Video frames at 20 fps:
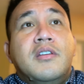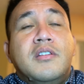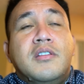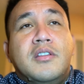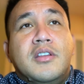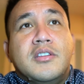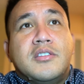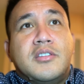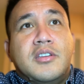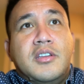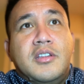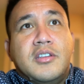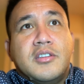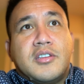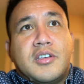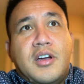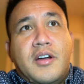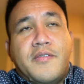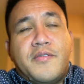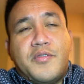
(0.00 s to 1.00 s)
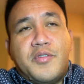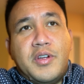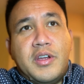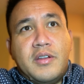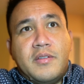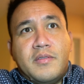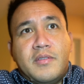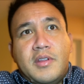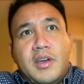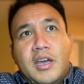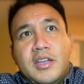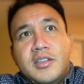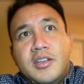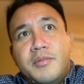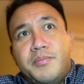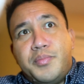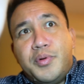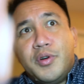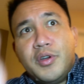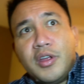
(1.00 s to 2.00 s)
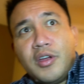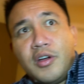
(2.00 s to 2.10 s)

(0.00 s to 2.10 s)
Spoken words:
Let's see. Let's cover it. I did put it